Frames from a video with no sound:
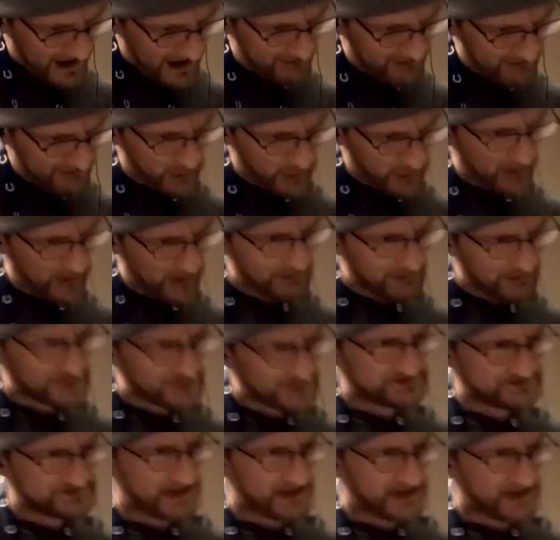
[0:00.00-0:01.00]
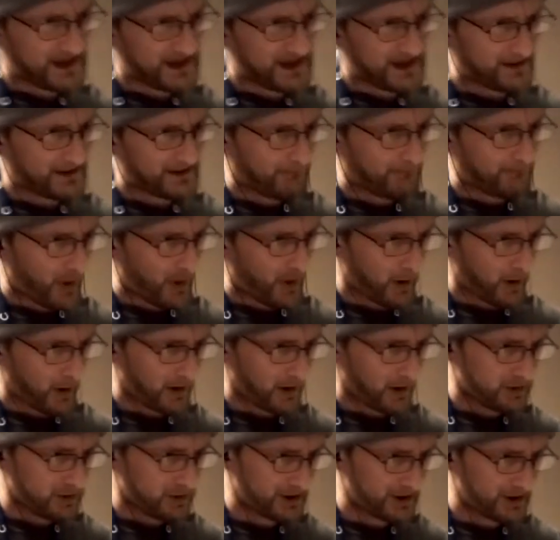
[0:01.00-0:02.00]
you ever sat in a bar
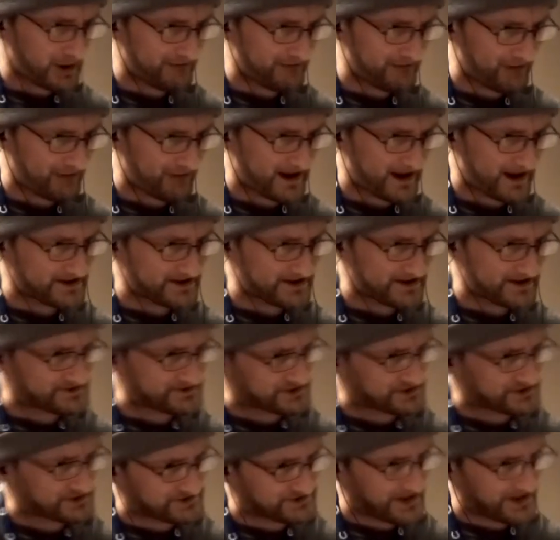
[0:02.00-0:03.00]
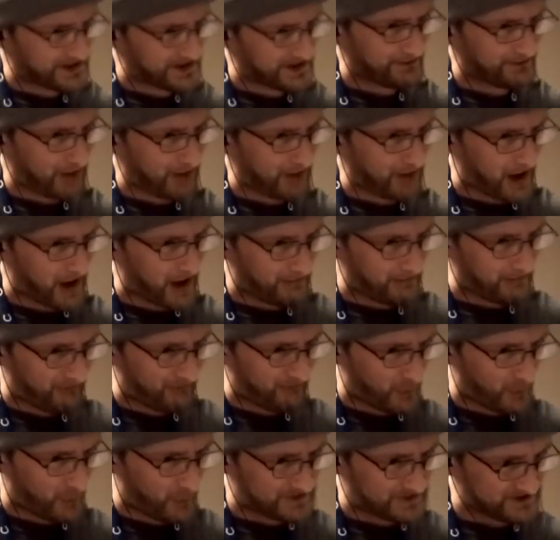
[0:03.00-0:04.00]
looking for answers at the bottom of a
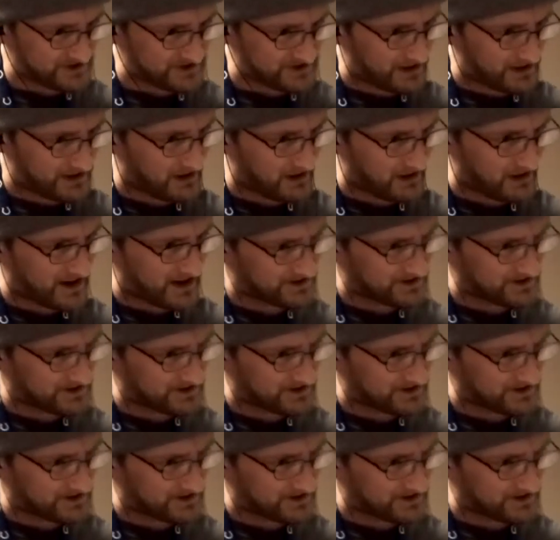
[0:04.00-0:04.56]
whiskey glass,